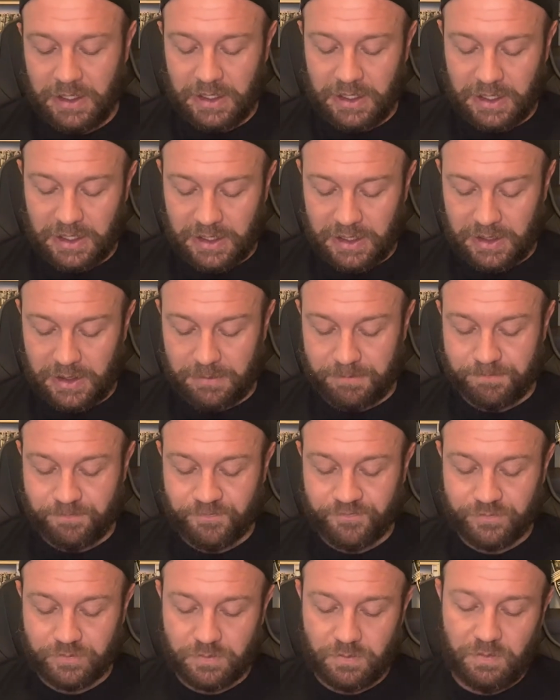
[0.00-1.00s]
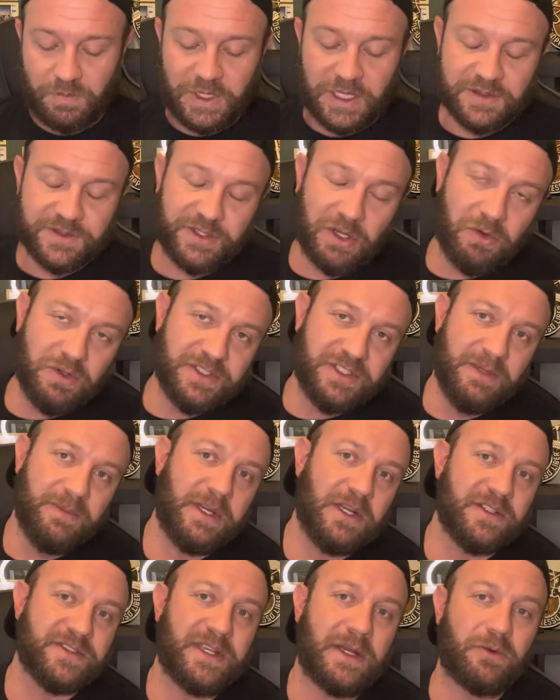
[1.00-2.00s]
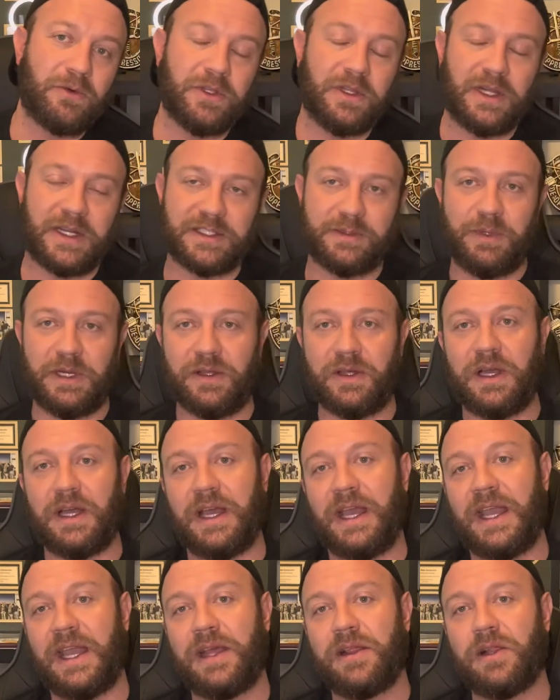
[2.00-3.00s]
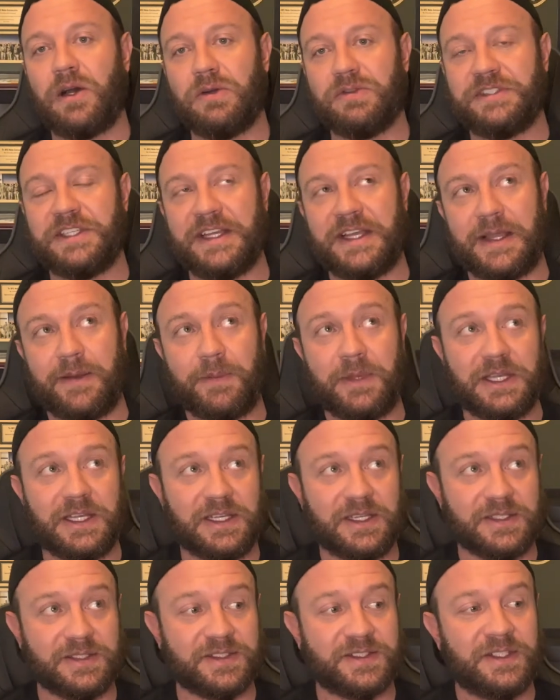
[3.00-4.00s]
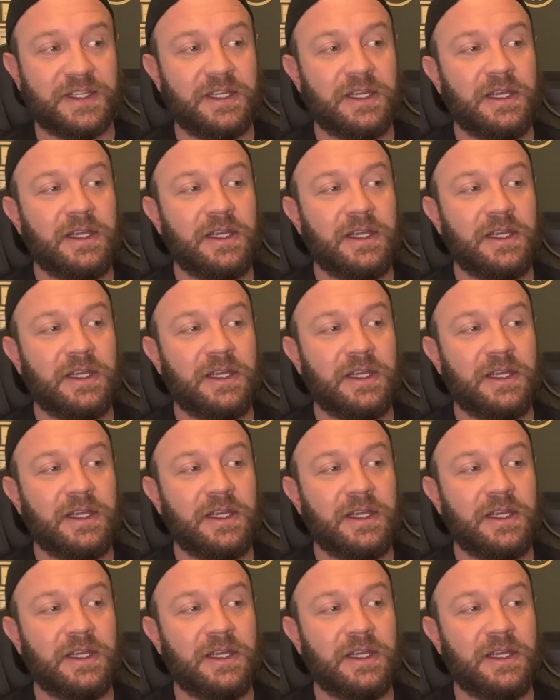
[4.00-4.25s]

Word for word: Um, so what something else I really liked about a Halo team is